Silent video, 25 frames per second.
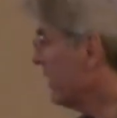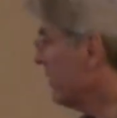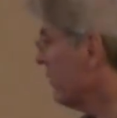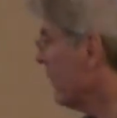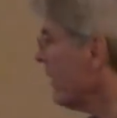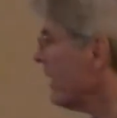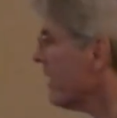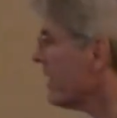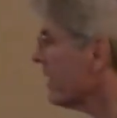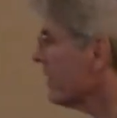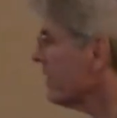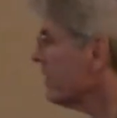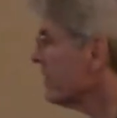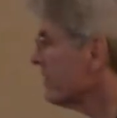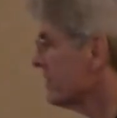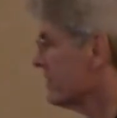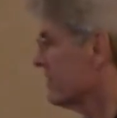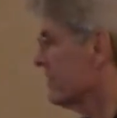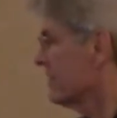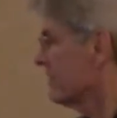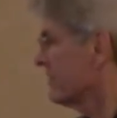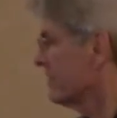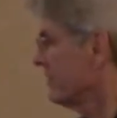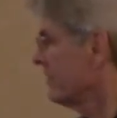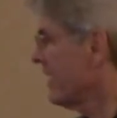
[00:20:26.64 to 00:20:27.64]
in a way,
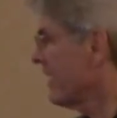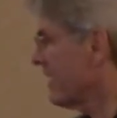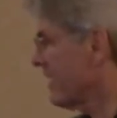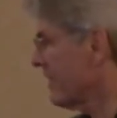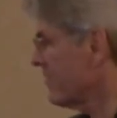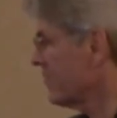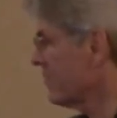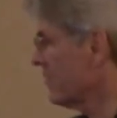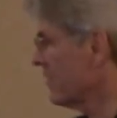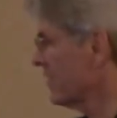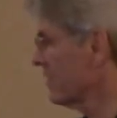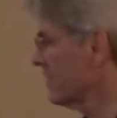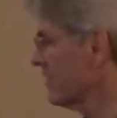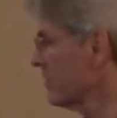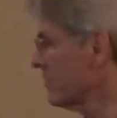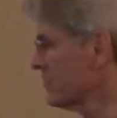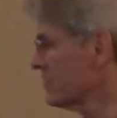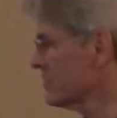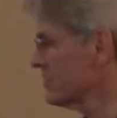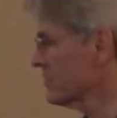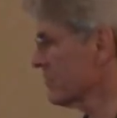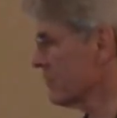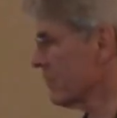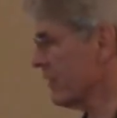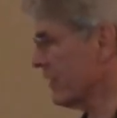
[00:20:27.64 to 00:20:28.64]
not everyone
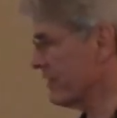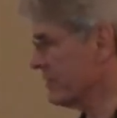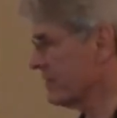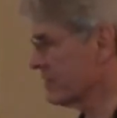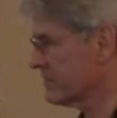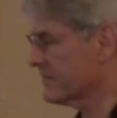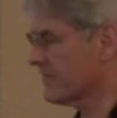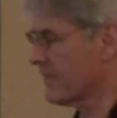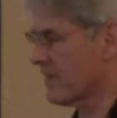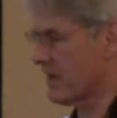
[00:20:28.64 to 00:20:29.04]
goes quite this